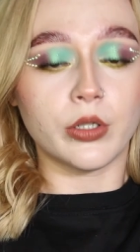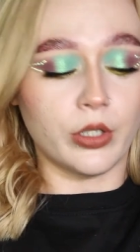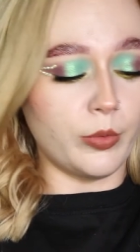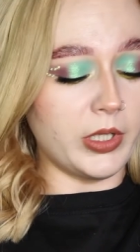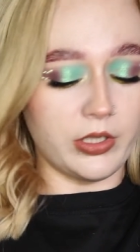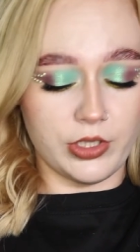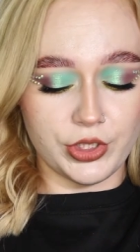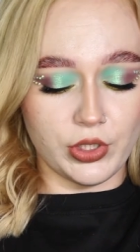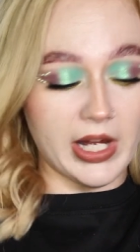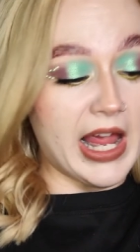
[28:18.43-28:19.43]
Oh my
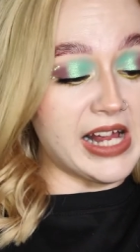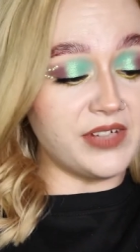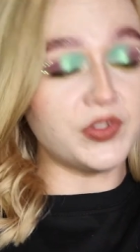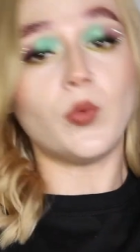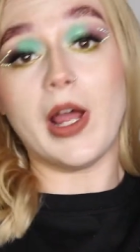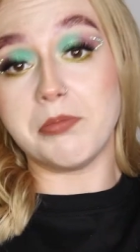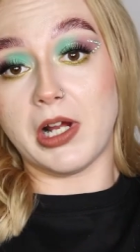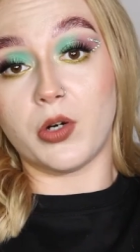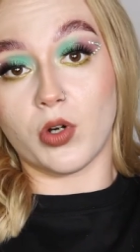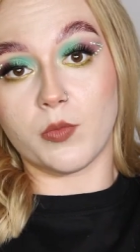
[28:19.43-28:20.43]
gosh. Okay, I have to wipe
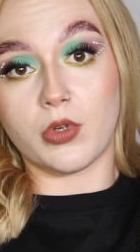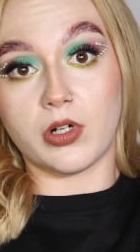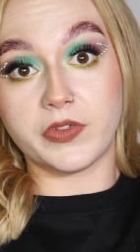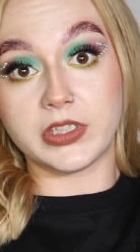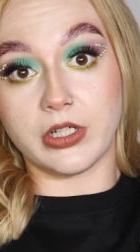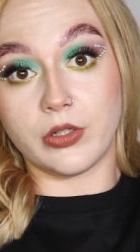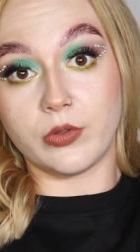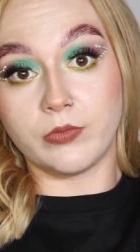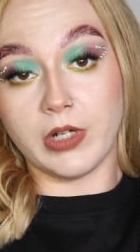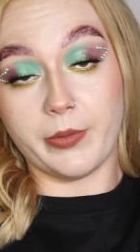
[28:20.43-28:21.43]
my arm off,
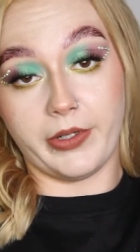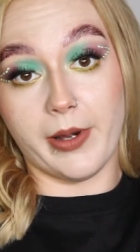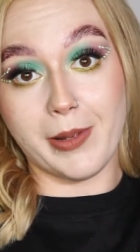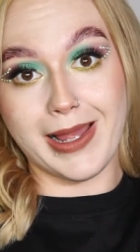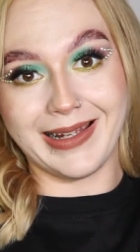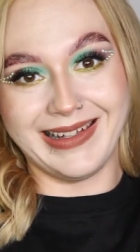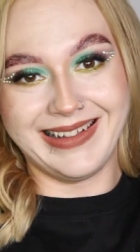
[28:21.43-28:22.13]
so I'll be right back.